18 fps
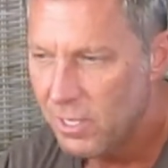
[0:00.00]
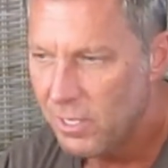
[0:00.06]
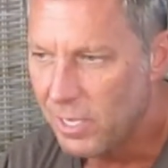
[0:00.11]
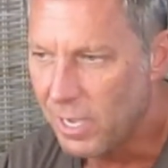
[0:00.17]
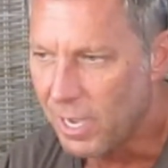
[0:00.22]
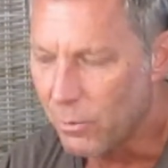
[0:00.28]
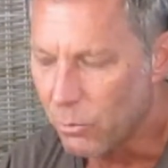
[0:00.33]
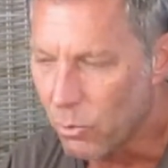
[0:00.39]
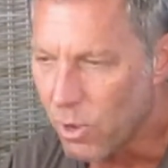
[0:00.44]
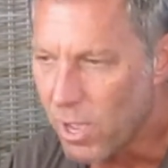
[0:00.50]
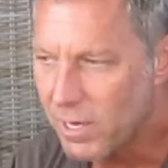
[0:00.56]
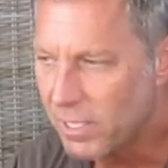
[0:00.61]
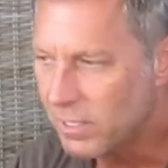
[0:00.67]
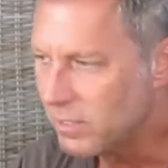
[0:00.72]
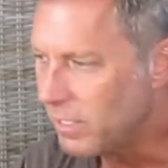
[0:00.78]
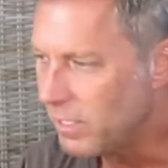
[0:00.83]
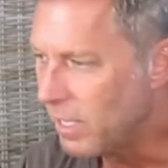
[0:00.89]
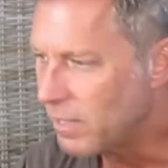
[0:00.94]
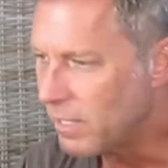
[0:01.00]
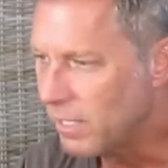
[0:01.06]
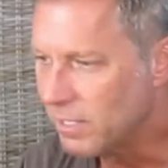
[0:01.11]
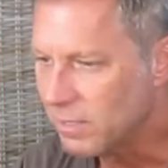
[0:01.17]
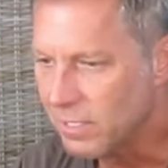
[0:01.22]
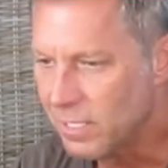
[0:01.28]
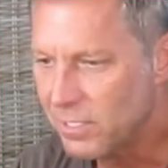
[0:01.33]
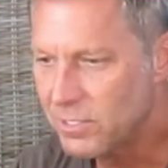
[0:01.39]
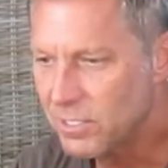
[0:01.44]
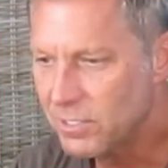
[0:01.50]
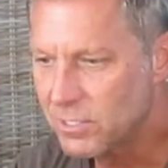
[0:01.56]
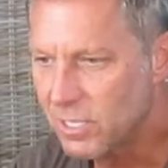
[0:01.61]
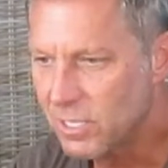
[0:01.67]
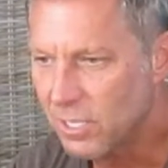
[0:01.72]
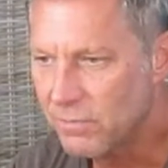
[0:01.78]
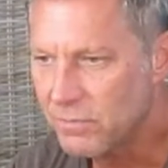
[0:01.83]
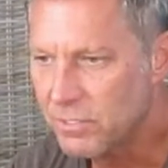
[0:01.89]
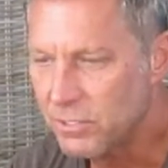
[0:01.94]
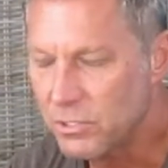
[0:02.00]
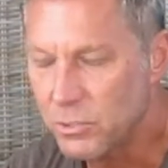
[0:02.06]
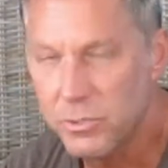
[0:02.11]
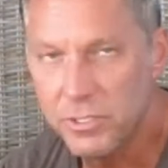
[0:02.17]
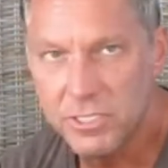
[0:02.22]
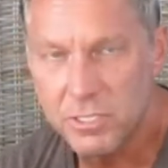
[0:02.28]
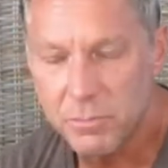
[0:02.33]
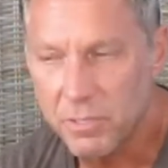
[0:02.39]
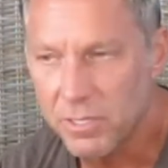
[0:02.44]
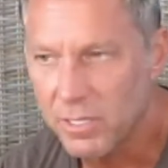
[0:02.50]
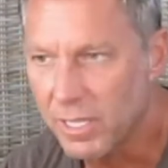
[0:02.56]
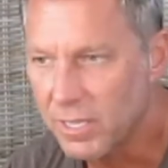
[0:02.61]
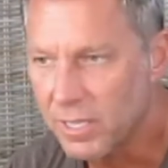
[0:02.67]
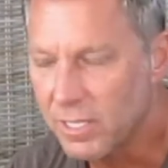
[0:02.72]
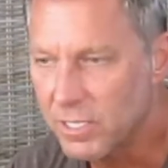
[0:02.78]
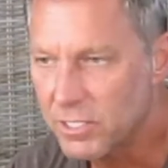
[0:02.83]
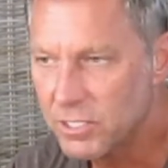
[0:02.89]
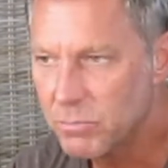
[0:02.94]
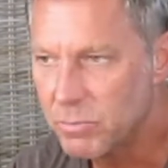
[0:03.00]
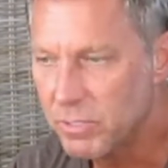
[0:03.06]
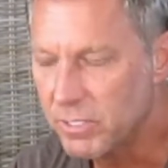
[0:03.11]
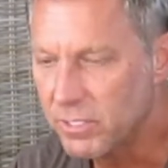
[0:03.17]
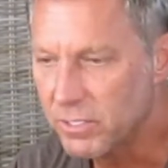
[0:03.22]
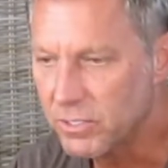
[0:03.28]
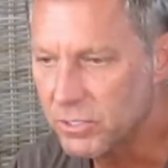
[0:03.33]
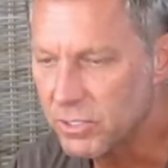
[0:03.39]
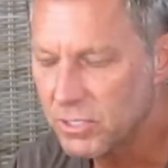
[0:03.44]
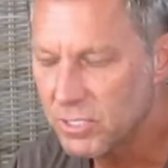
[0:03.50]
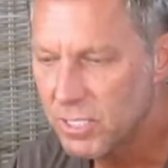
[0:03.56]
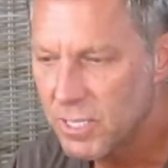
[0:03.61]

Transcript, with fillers: ironically I think lends itself to doing something like this because